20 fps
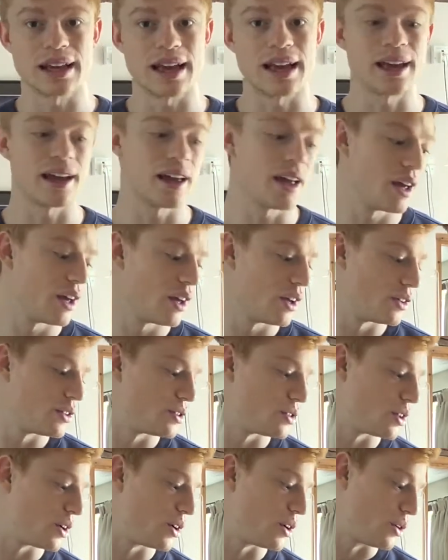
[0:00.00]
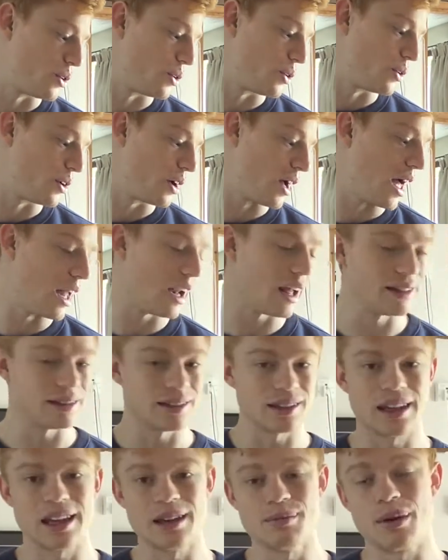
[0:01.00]
day. So I like
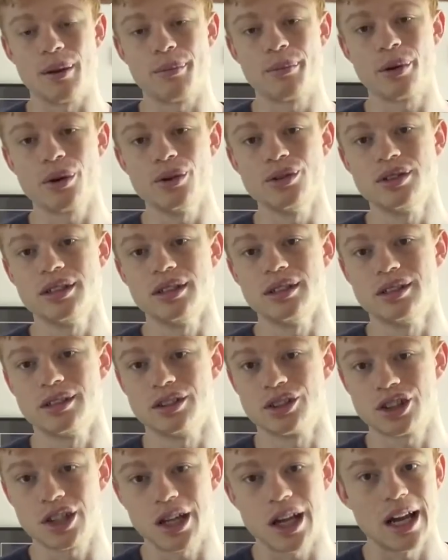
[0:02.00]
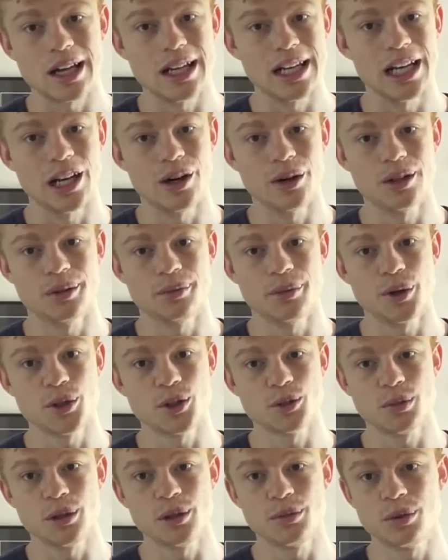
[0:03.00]
to keep my protein slightly lower than
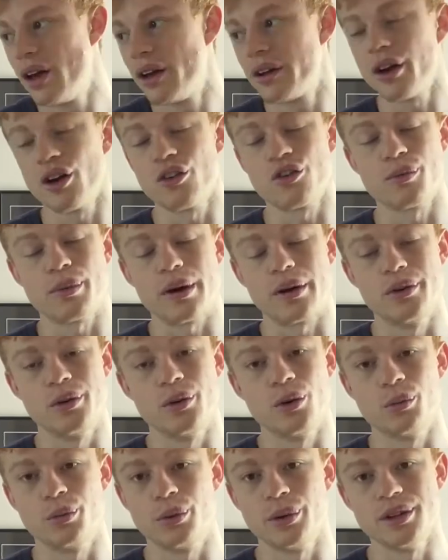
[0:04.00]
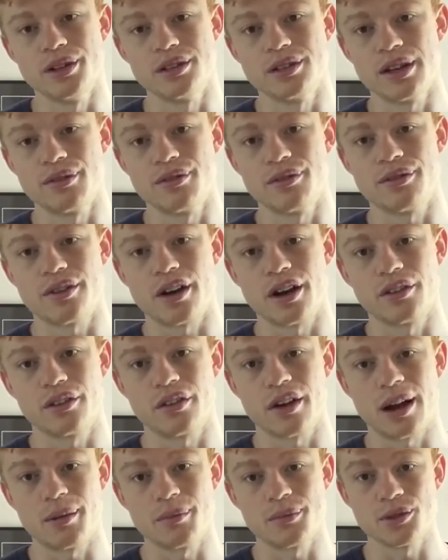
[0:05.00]
most people. Go for about 0.75
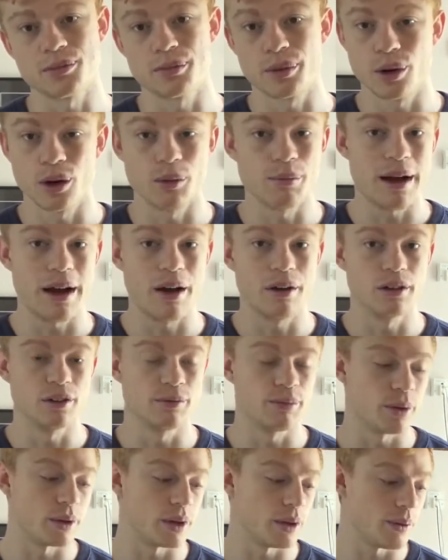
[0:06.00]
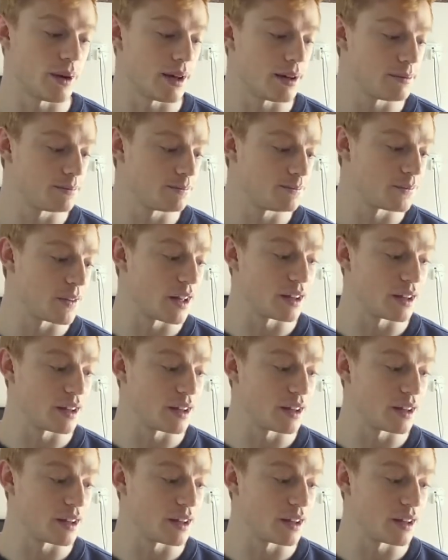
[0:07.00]
grams per pound of body weight.